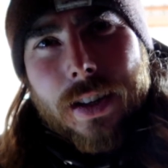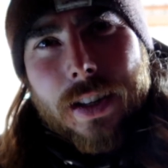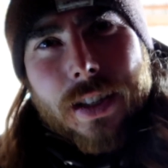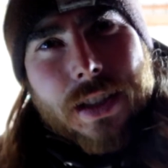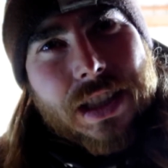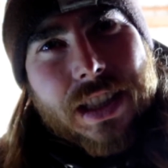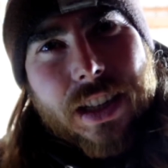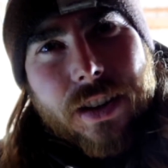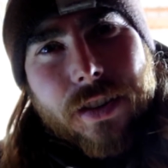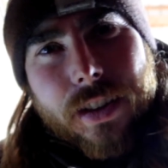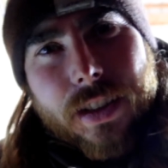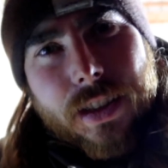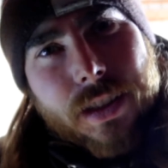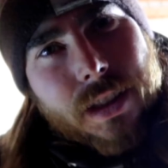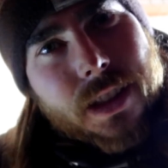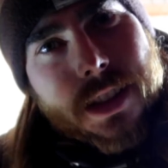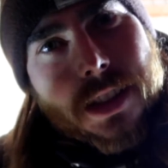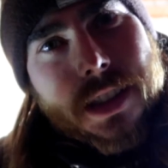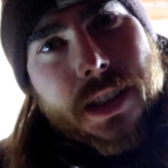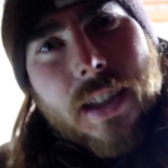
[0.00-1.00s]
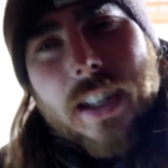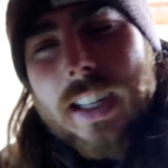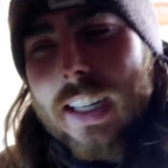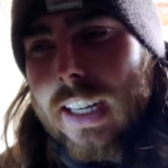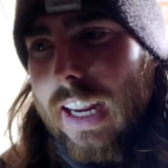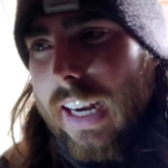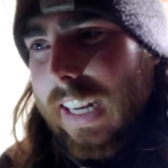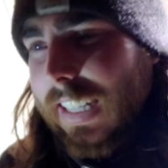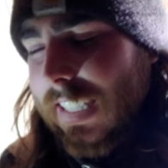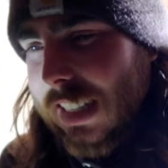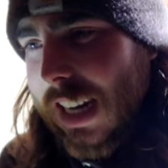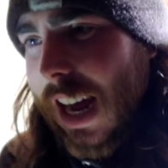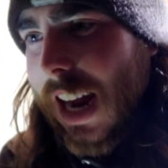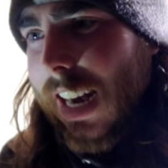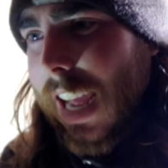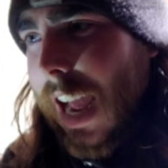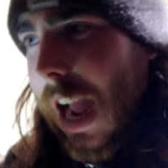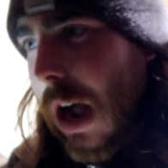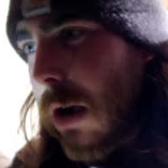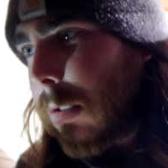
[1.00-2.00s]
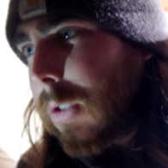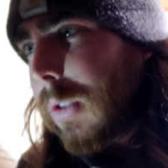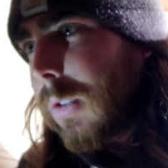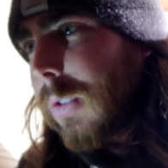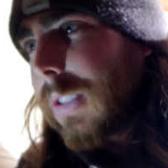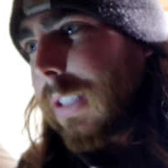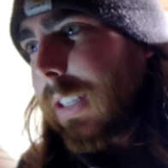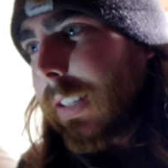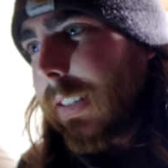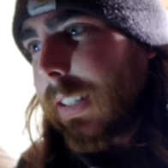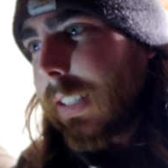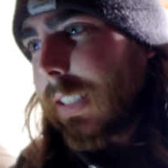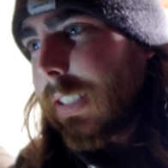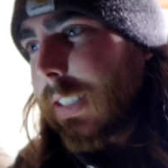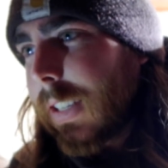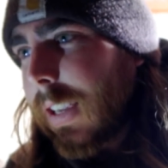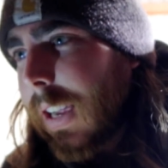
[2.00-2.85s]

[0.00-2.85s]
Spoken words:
series, and it's not a how-to series.